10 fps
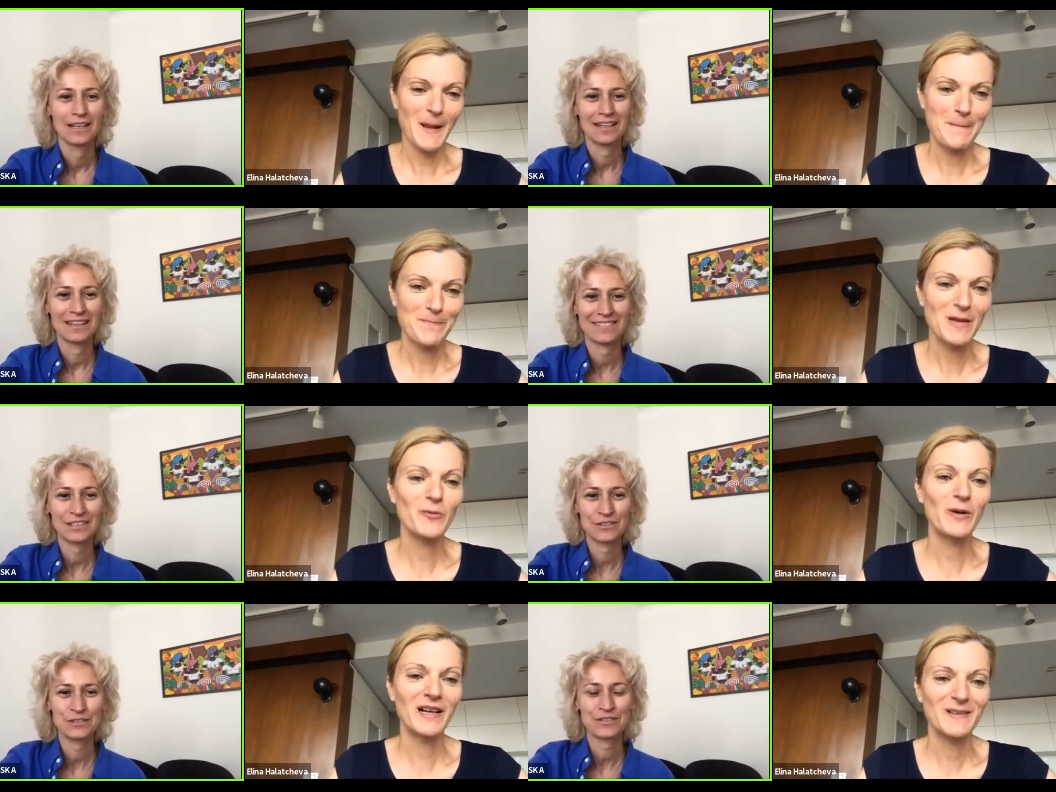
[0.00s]

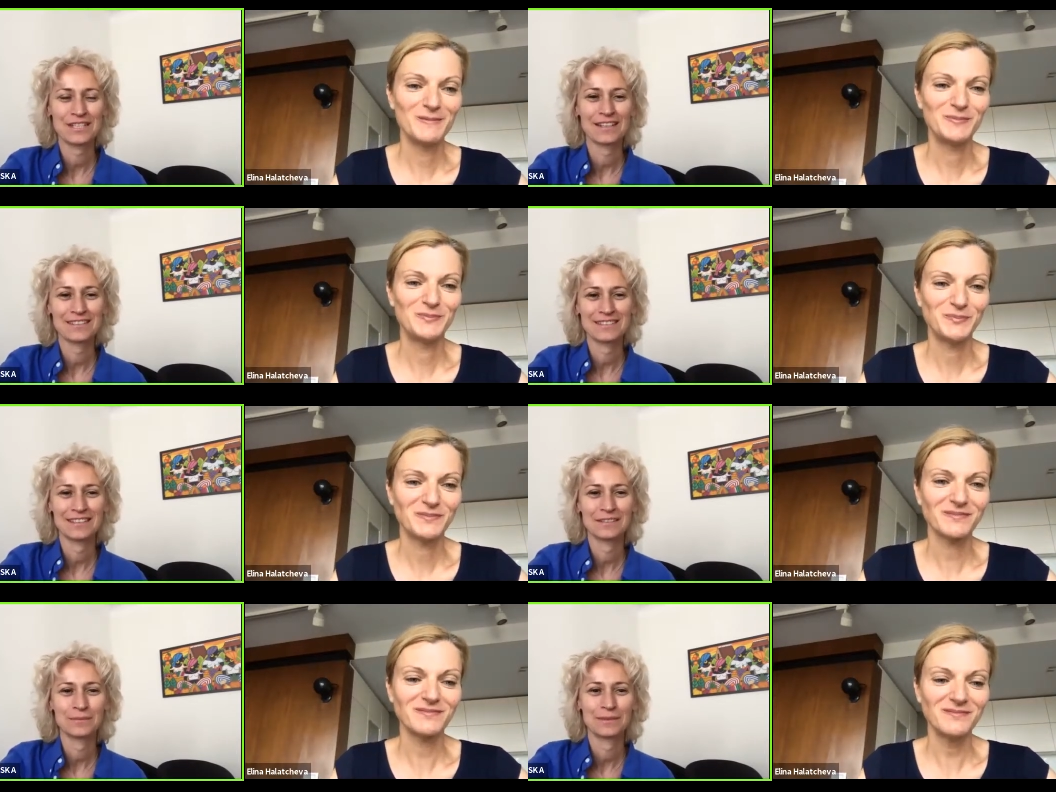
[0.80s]
Speaker 1: Uh, could you tell us a
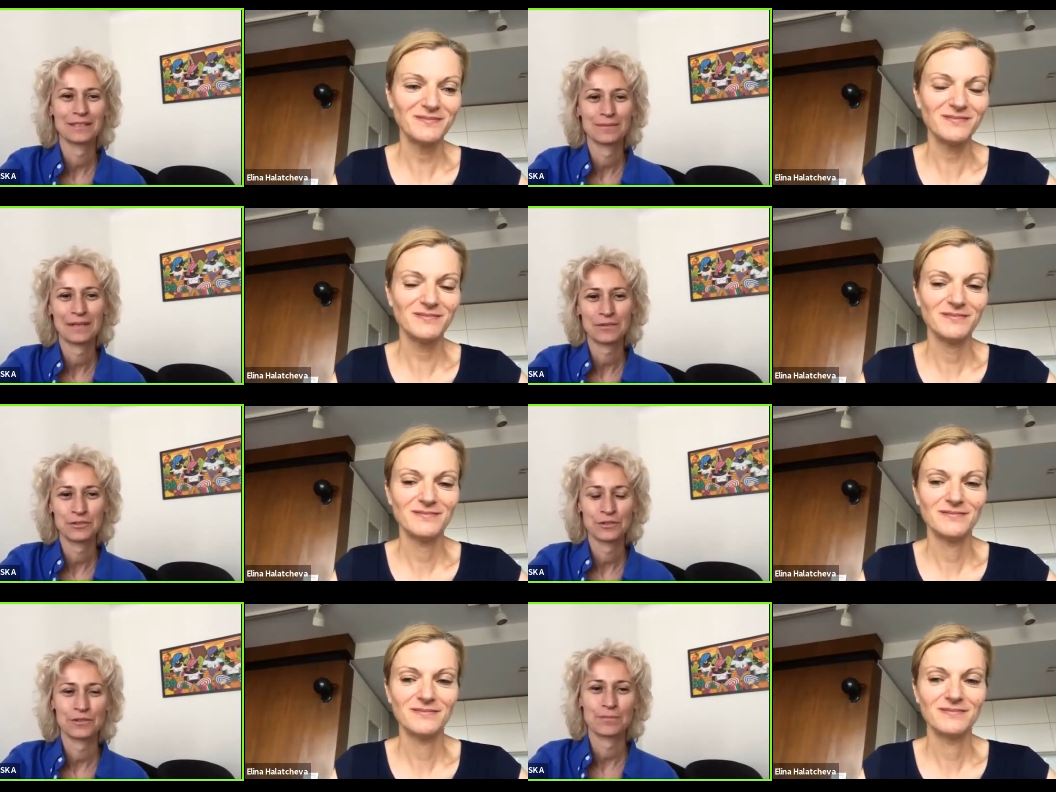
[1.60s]
little bit
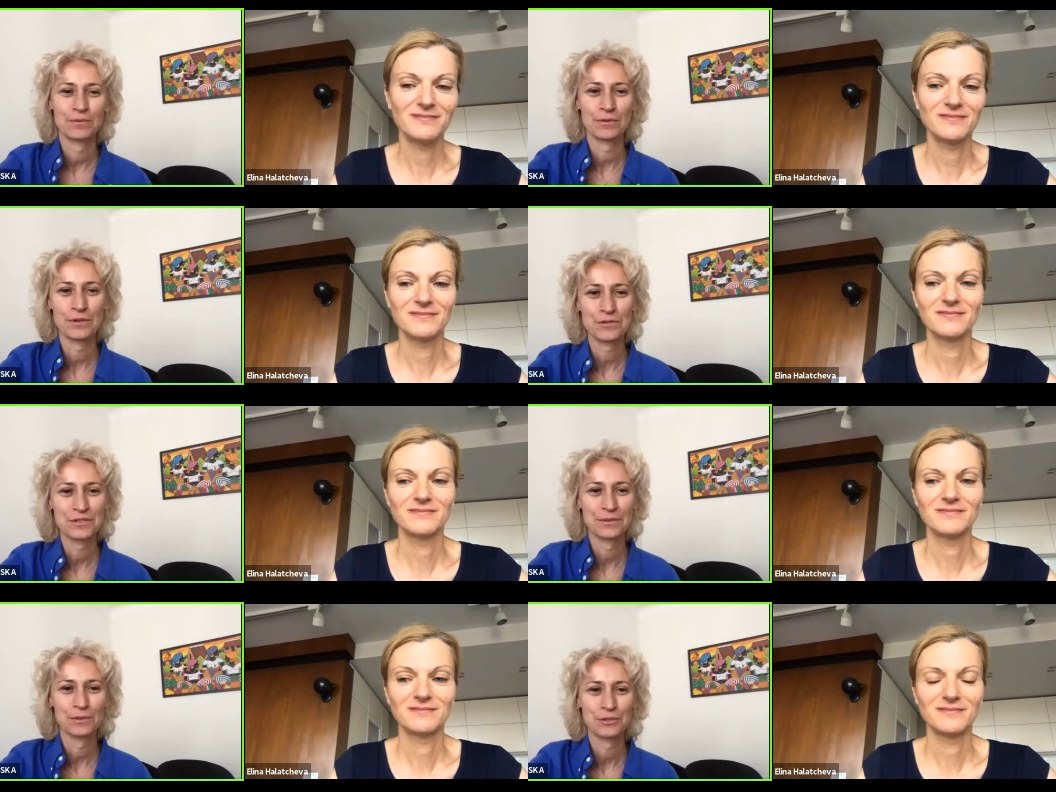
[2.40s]
about your
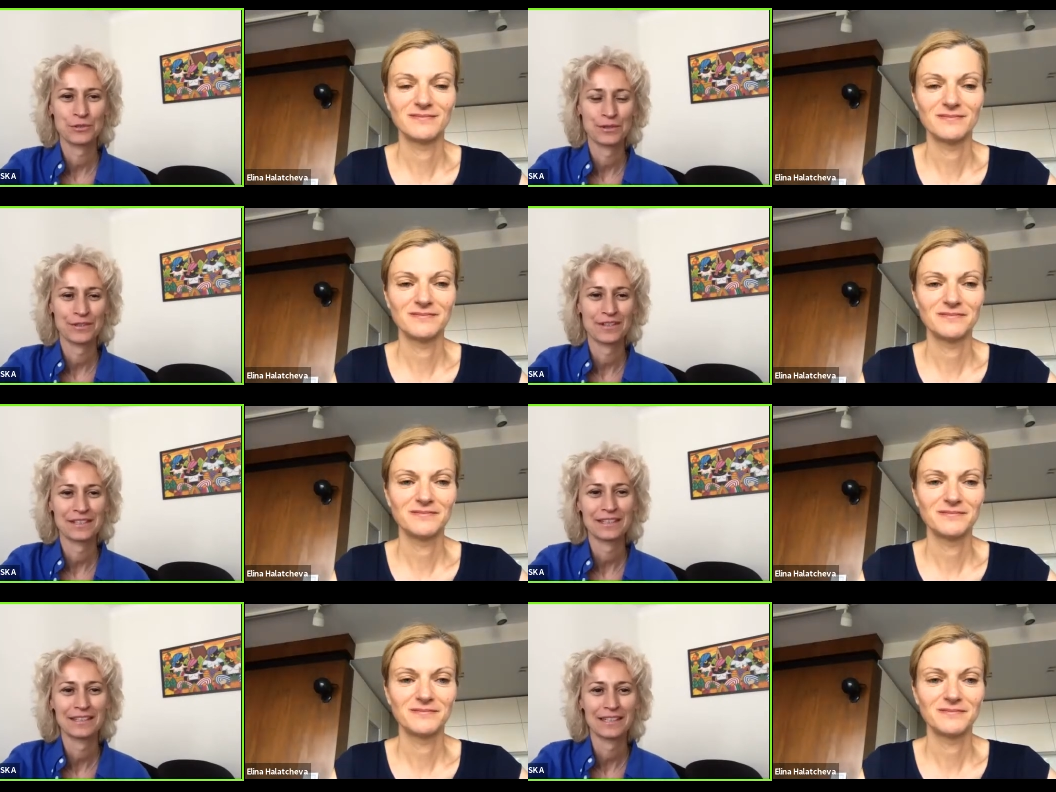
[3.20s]
approach and what you are
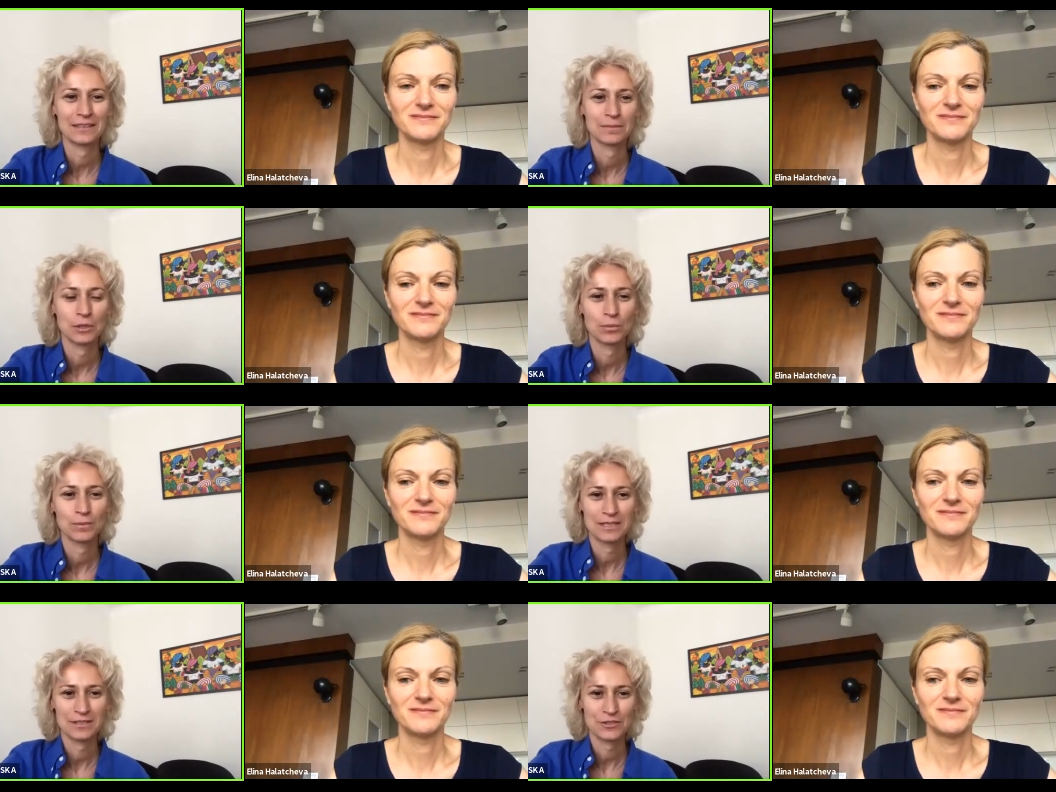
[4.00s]
thinking at the
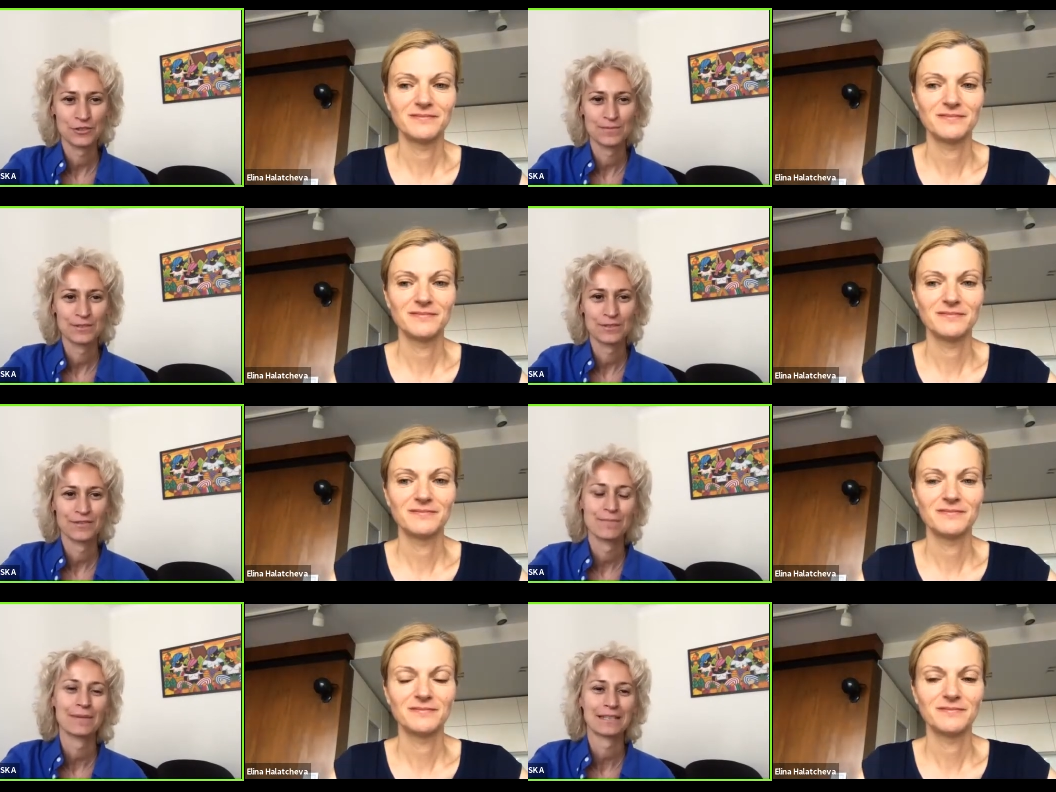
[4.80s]
moment in terms of
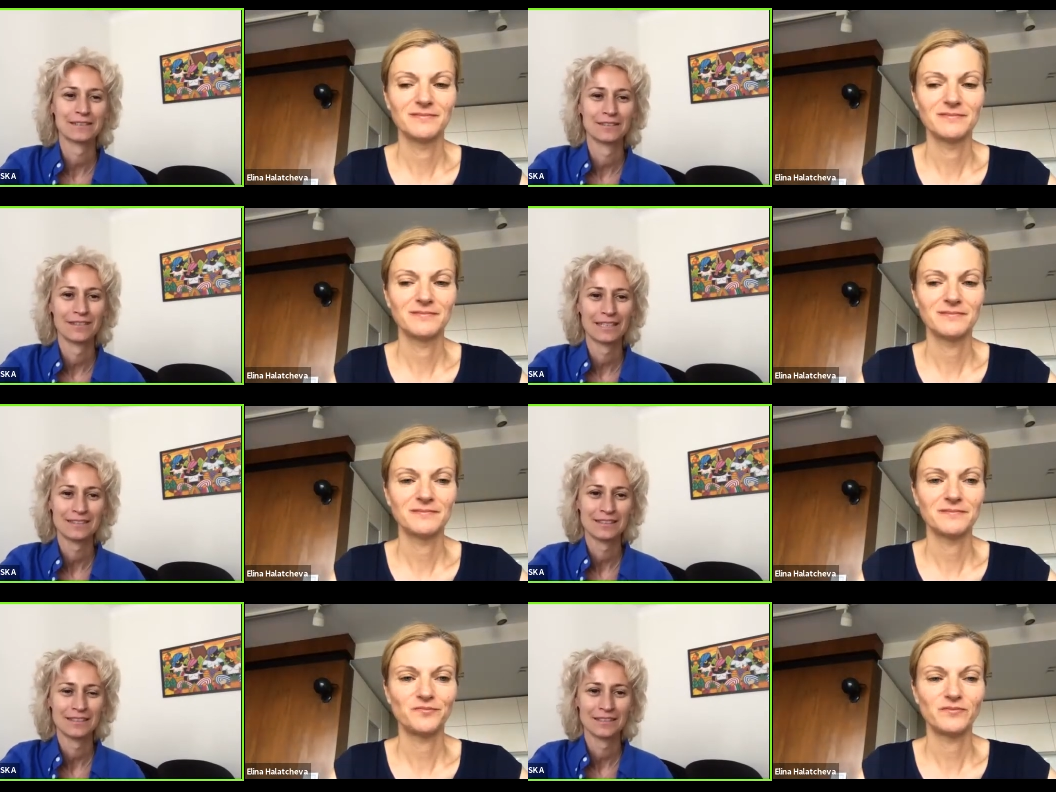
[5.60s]
impact
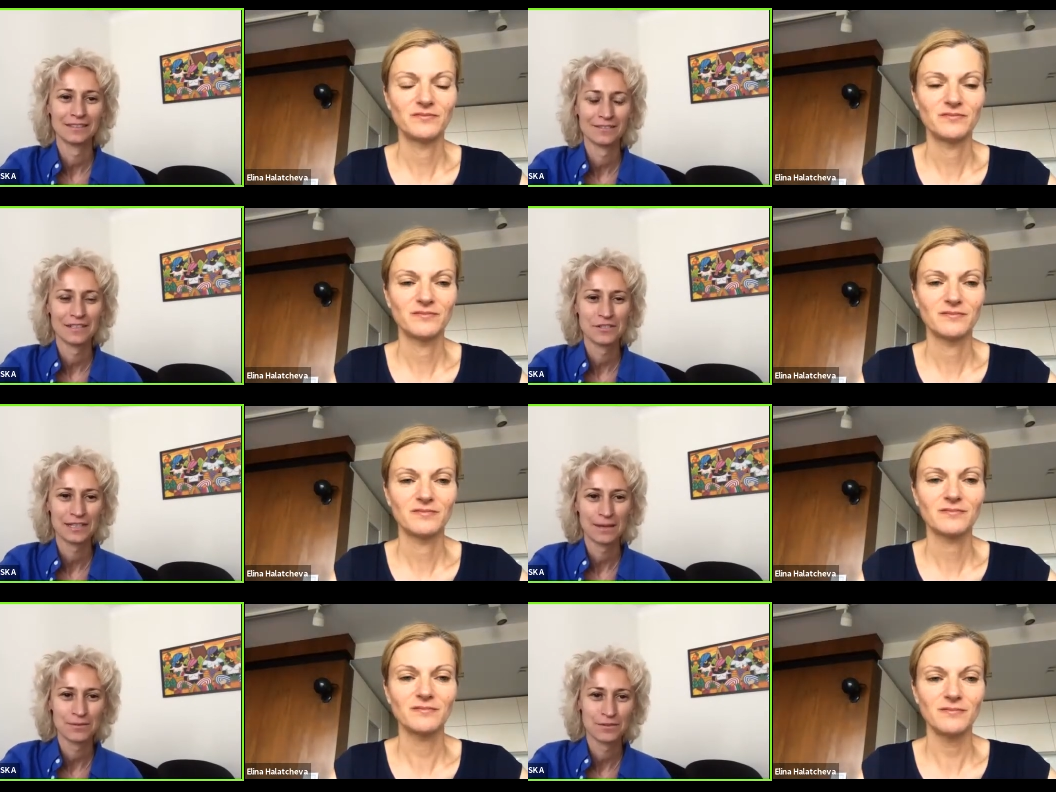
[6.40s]
investing in the
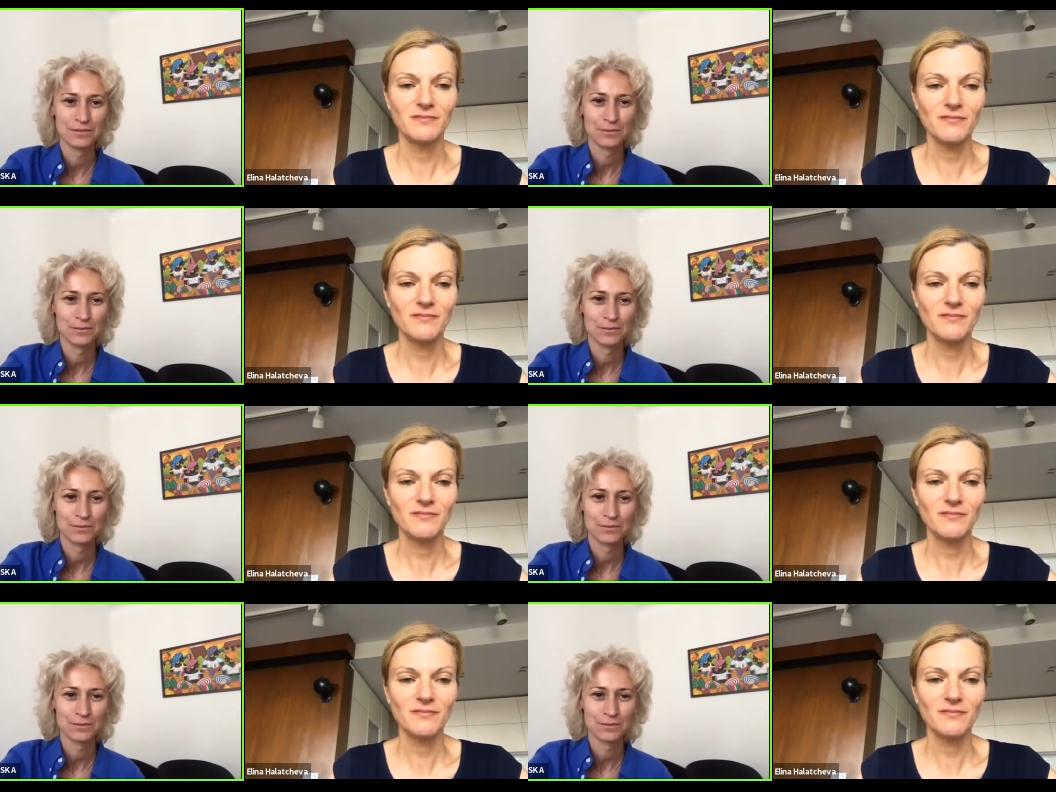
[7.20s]
venture capital